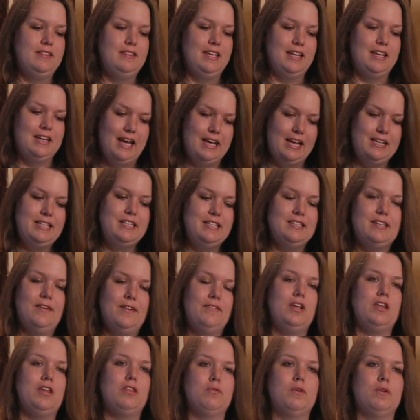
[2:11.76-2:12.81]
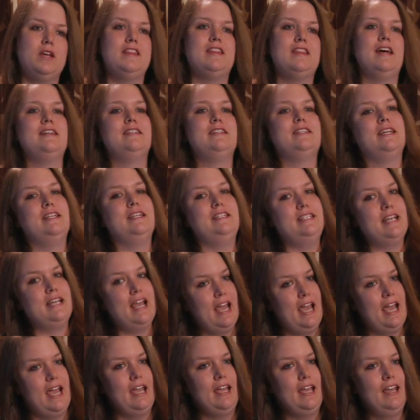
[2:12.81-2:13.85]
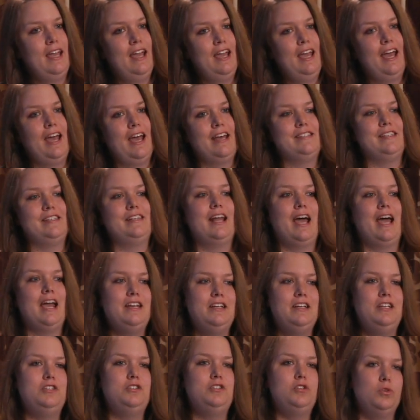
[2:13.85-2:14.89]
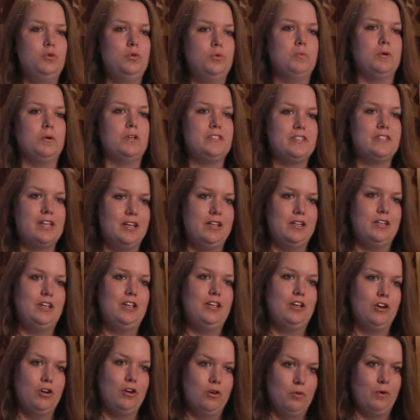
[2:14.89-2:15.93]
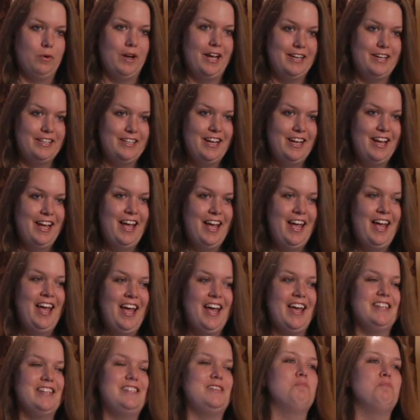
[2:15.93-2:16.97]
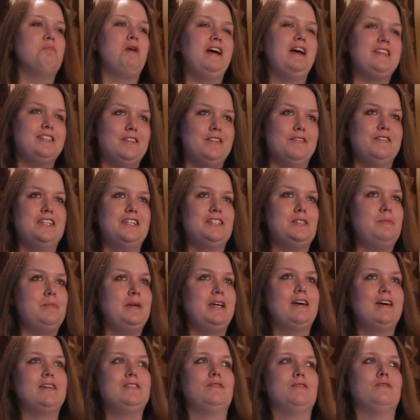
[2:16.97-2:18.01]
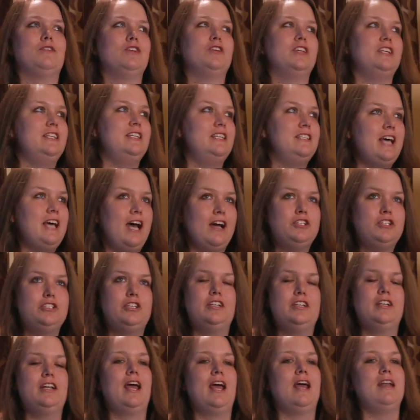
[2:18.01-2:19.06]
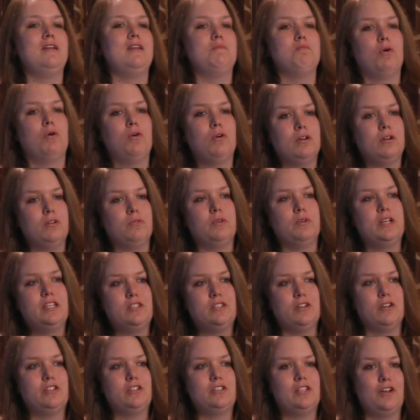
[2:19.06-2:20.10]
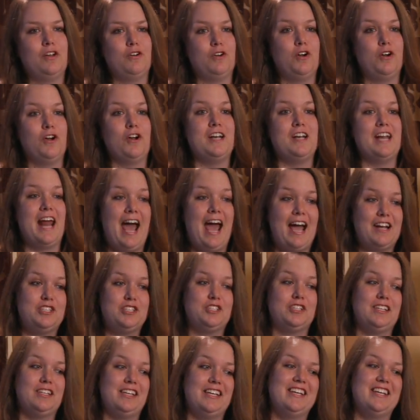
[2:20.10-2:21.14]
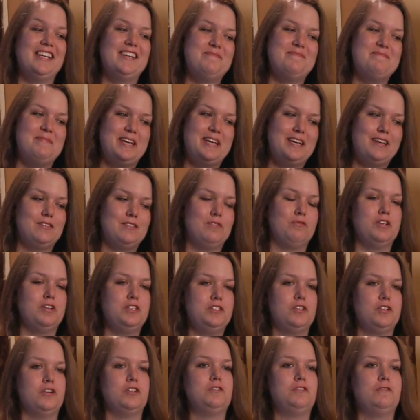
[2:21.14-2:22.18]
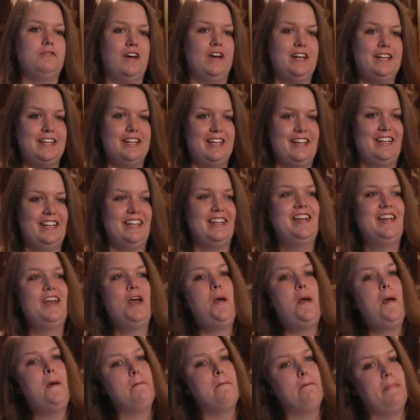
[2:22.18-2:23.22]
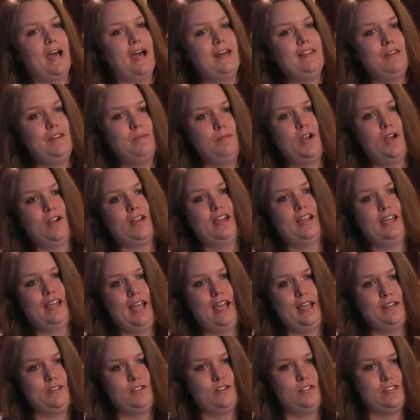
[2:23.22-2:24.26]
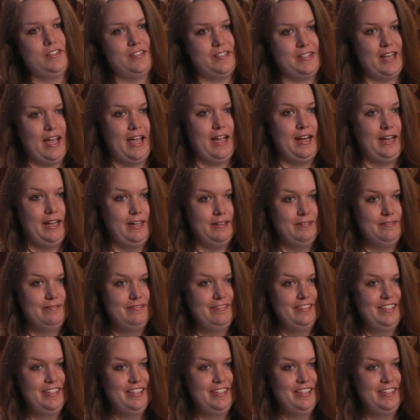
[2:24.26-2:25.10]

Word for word: in nineteen seventy-three that today has a ninety-two percent cure rate. It's impressive, and it's because of early detection and important research that occurred, and actually because of research funded by the American Cancer Society.